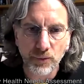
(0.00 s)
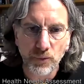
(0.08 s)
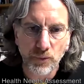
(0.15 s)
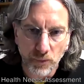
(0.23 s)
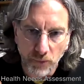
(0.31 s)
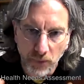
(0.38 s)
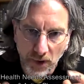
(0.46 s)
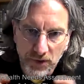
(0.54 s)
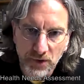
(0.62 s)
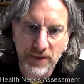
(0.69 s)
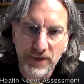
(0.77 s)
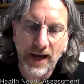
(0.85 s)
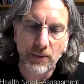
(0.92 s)
We're
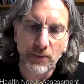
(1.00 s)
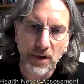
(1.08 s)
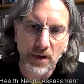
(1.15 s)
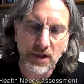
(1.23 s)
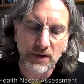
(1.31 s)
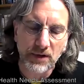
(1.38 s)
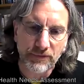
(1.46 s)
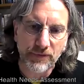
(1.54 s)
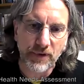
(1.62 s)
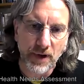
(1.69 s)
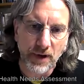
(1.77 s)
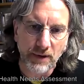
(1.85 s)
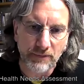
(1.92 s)
doing that work of
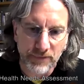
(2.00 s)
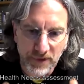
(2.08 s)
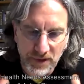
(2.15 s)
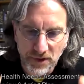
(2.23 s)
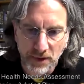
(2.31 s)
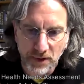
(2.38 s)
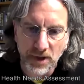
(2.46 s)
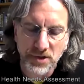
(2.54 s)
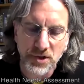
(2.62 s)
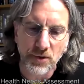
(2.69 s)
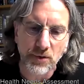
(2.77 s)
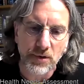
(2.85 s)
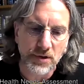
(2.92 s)
these are our
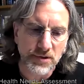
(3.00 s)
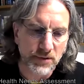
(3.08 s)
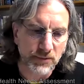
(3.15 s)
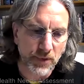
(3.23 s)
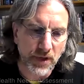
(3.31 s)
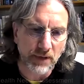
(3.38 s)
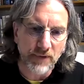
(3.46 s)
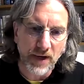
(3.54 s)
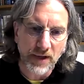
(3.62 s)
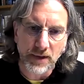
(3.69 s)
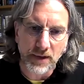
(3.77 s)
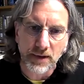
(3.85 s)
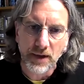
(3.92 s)
marching orders, and we invite
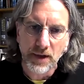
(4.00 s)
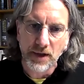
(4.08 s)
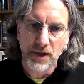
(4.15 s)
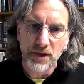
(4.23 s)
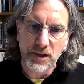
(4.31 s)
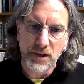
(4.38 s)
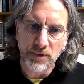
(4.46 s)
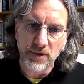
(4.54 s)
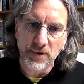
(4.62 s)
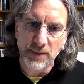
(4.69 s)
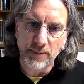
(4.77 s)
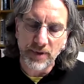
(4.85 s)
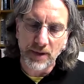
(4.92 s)
the
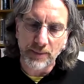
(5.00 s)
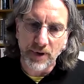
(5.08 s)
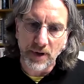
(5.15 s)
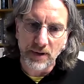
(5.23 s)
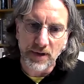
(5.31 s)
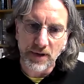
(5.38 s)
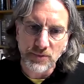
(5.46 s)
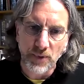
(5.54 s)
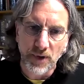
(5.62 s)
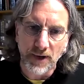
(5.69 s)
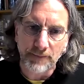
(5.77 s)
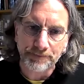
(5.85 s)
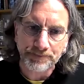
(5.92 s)
community to be a part as well.